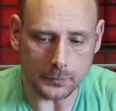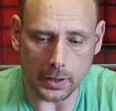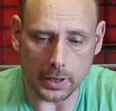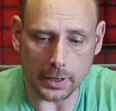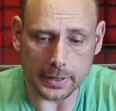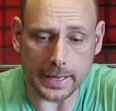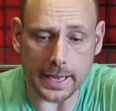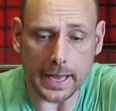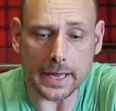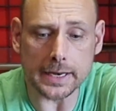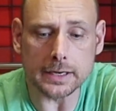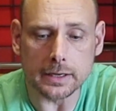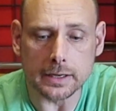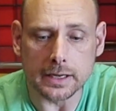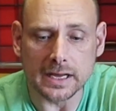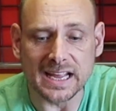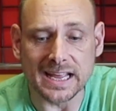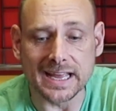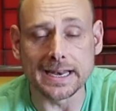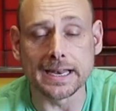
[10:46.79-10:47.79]
Again,
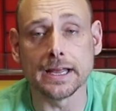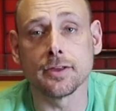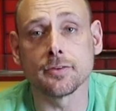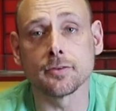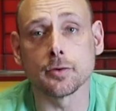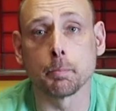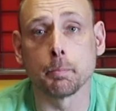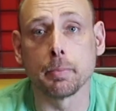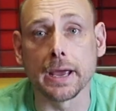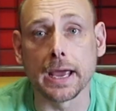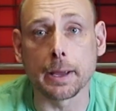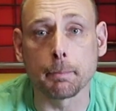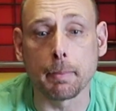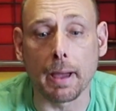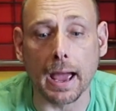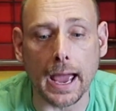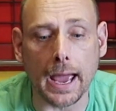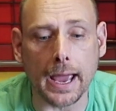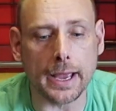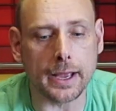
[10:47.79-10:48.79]
it is a big
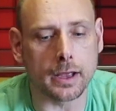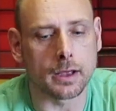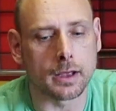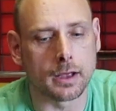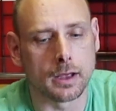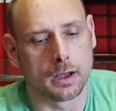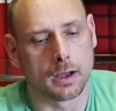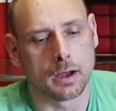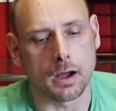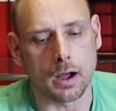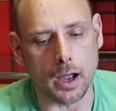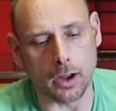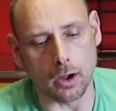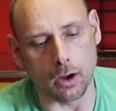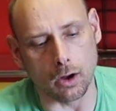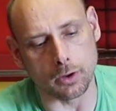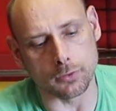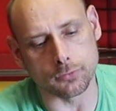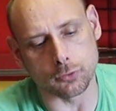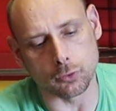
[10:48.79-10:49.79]
bag. I
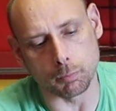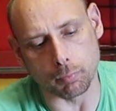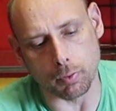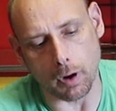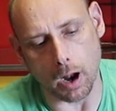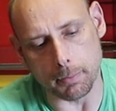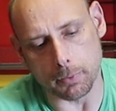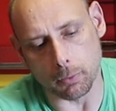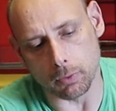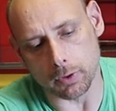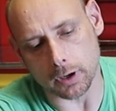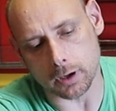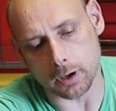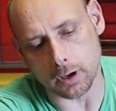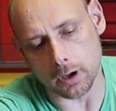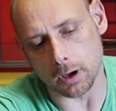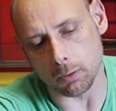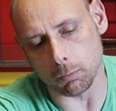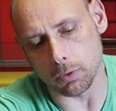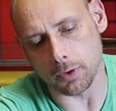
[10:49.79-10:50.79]
also probably would have
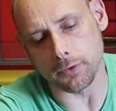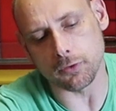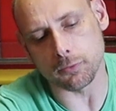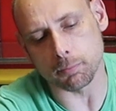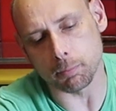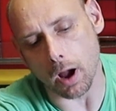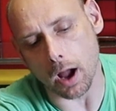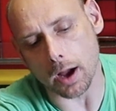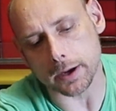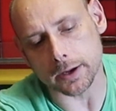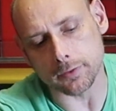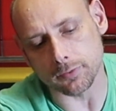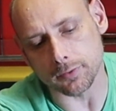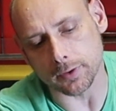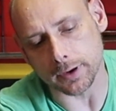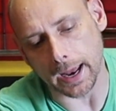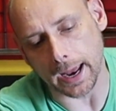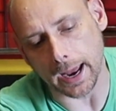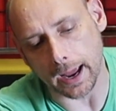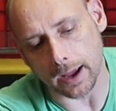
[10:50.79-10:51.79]
cut one of these pockets
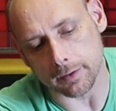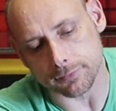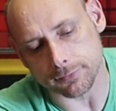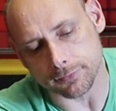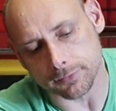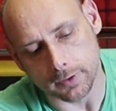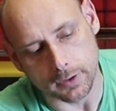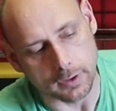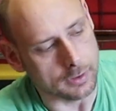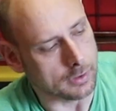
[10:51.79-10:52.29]
in half.